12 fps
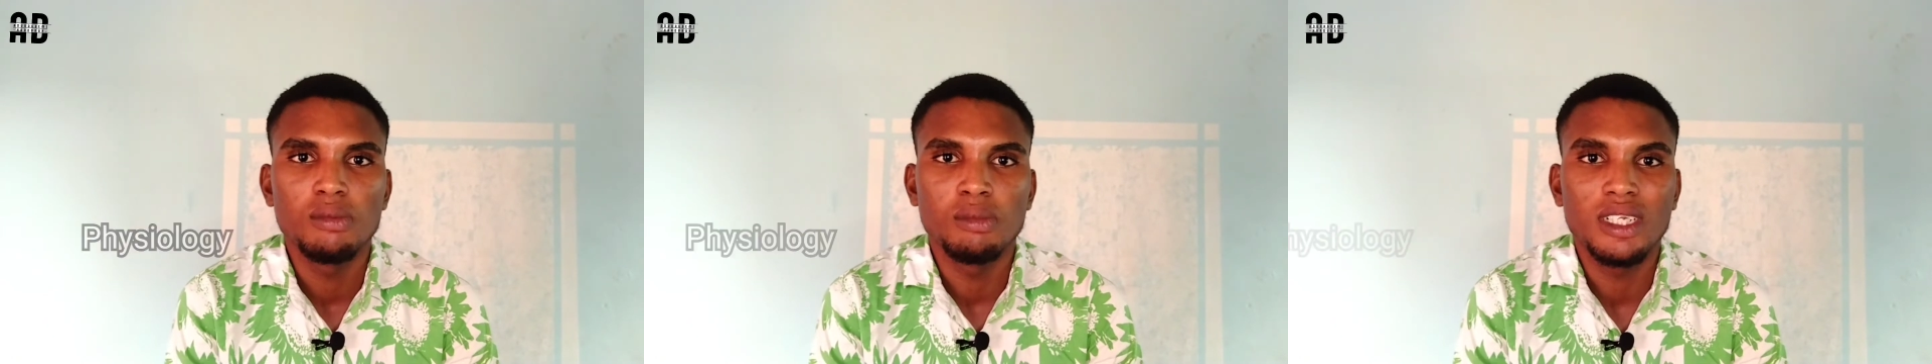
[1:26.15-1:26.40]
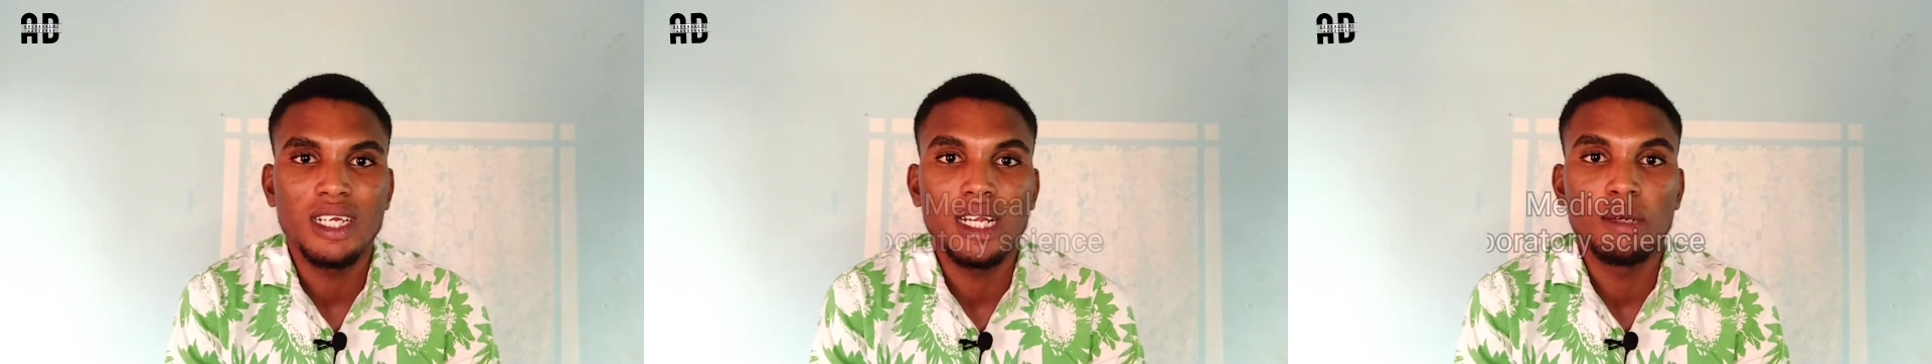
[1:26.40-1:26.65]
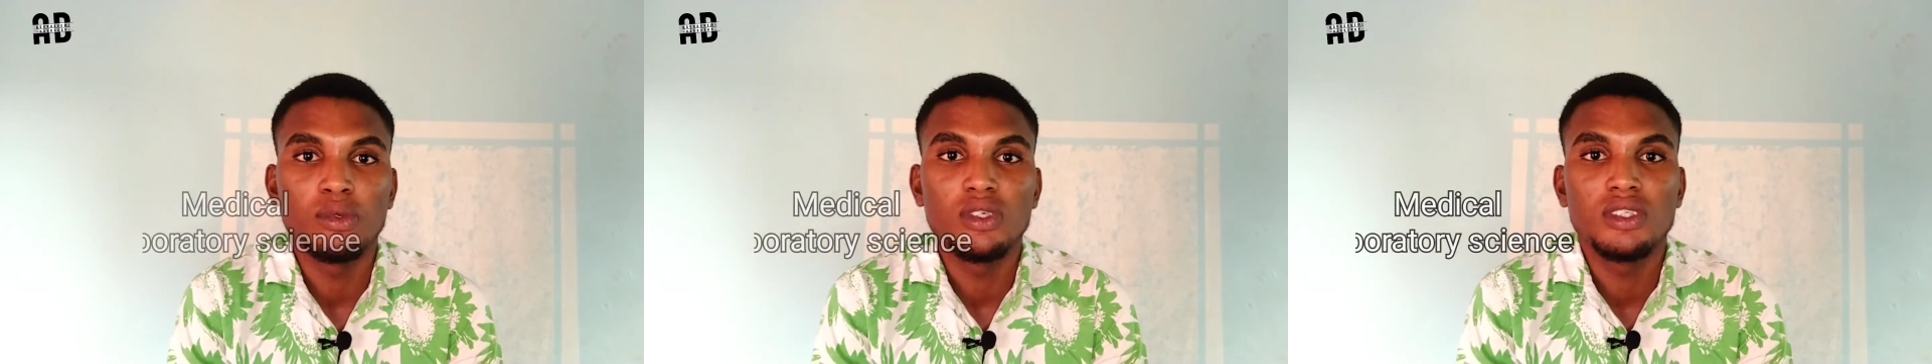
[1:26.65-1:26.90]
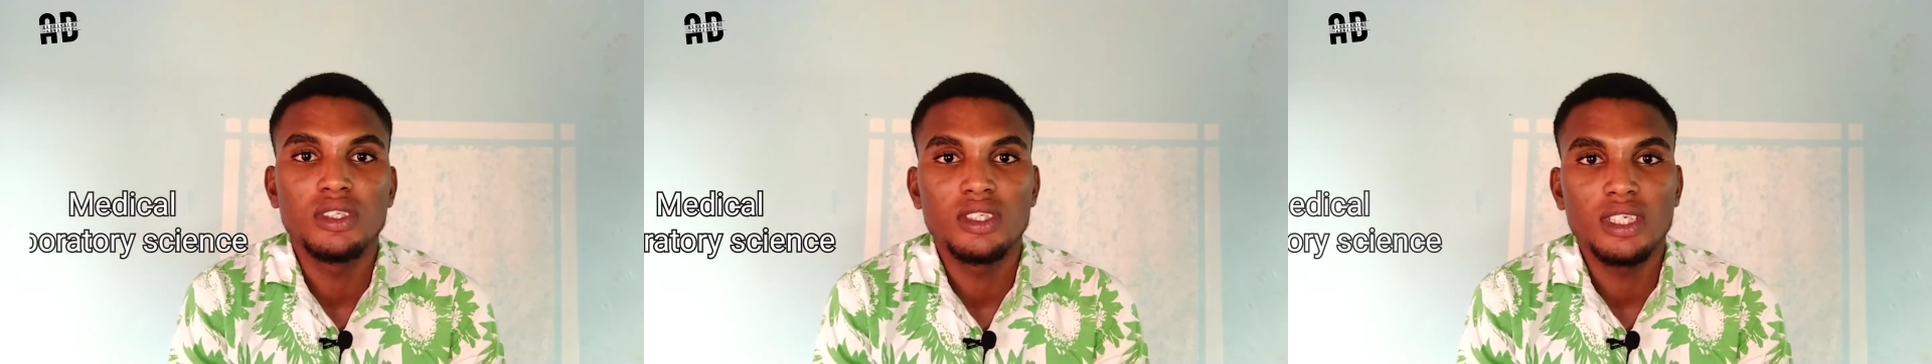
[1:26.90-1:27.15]
medical
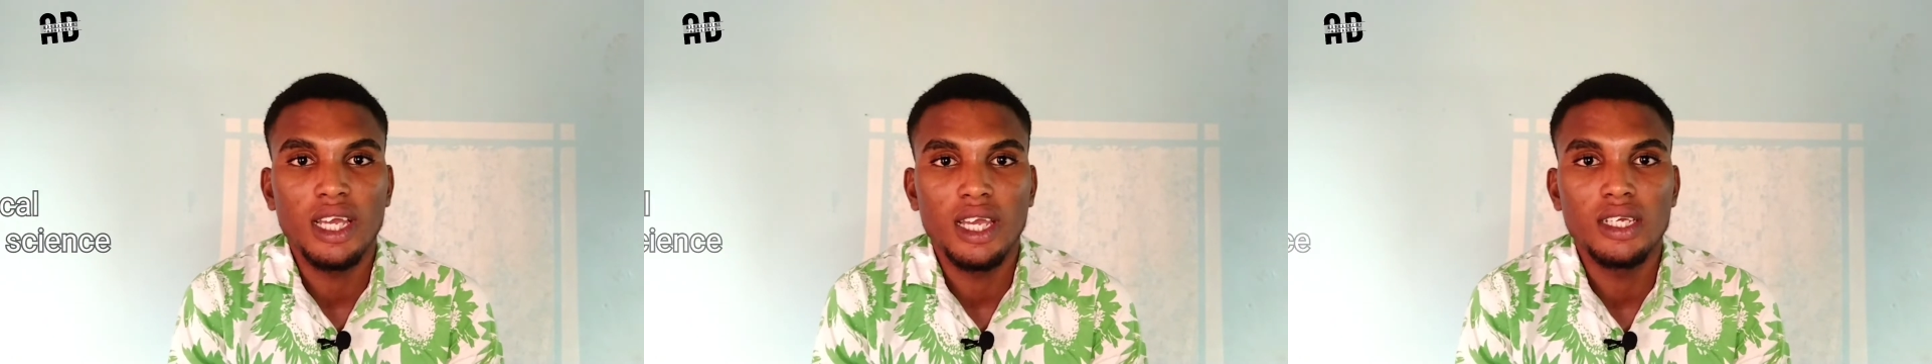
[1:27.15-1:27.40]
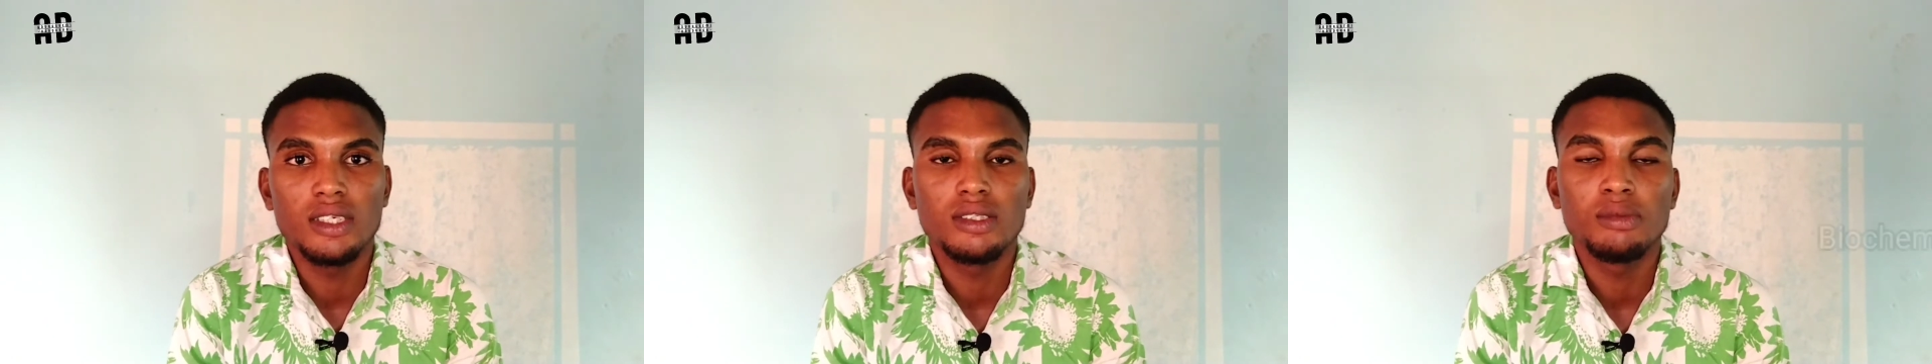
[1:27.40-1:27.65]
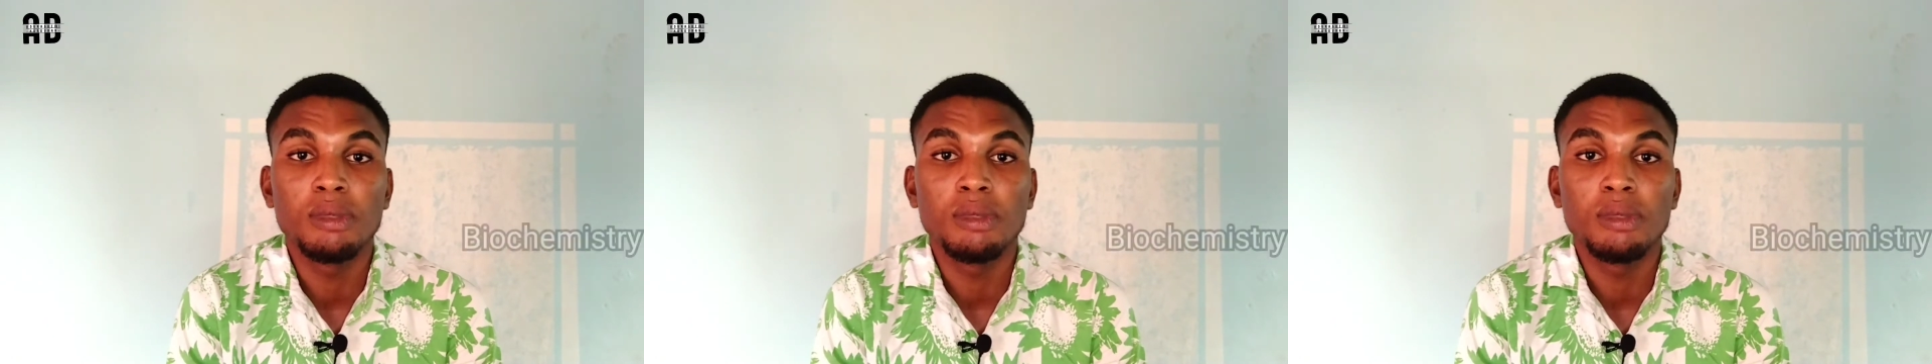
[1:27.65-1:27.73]
laboratory science,